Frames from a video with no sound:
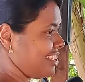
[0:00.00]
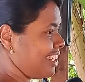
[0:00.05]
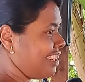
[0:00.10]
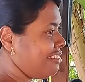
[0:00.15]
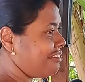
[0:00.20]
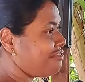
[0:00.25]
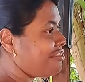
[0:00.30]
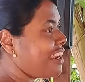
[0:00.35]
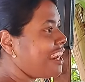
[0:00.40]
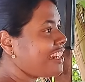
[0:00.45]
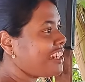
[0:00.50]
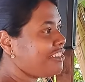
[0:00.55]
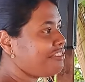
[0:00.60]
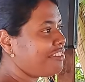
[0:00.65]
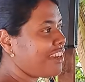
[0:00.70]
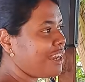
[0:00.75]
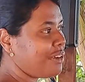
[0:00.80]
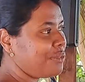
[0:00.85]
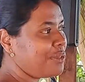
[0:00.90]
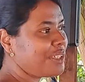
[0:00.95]
In fact,
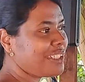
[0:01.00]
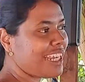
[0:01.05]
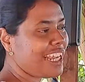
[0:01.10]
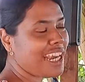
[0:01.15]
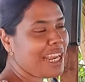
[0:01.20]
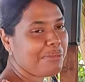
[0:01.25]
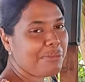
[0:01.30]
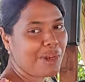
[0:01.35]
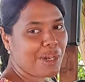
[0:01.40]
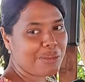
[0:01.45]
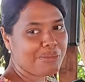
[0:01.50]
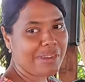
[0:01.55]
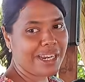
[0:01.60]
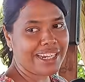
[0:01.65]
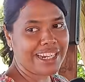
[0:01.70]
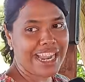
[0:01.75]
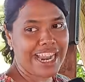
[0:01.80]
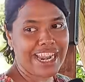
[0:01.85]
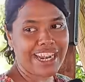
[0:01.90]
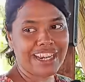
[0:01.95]
if I would tell about
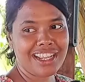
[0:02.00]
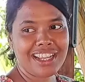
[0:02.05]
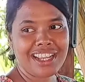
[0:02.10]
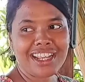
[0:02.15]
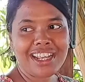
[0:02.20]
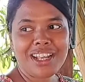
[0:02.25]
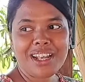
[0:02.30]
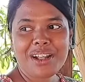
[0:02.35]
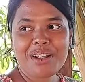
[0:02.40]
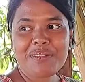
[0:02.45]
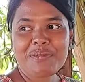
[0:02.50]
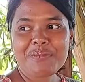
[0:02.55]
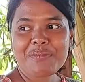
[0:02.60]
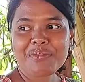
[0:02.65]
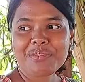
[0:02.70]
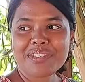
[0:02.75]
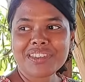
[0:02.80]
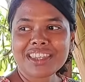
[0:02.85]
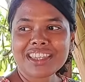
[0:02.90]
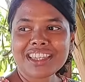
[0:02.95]
my dad,
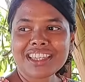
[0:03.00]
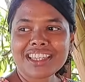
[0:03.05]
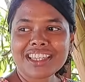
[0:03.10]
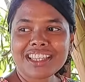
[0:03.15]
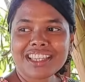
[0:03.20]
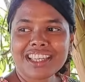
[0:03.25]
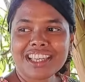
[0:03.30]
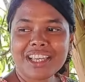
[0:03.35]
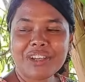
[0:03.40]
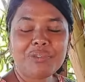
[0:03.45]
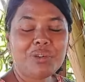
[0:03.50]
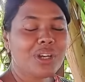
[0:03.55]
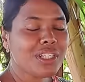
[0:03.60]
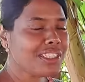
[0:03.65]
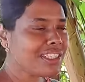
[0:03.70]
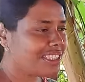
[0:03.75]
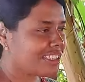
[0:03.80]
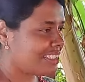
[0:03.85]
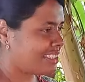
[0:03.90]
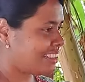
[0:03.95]
he
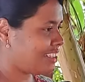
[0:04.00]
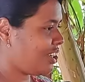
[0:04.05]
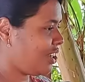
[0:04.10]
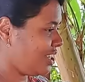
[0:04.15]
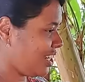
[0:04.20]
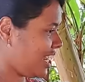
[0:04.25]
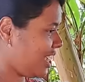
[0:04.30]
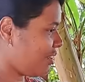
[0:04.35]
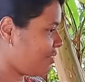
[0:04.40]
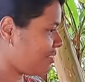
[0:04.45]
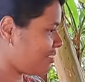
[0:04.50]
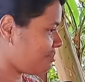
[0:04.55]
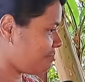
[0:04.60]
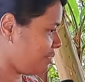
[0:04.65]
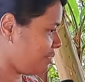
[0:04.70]
was not now,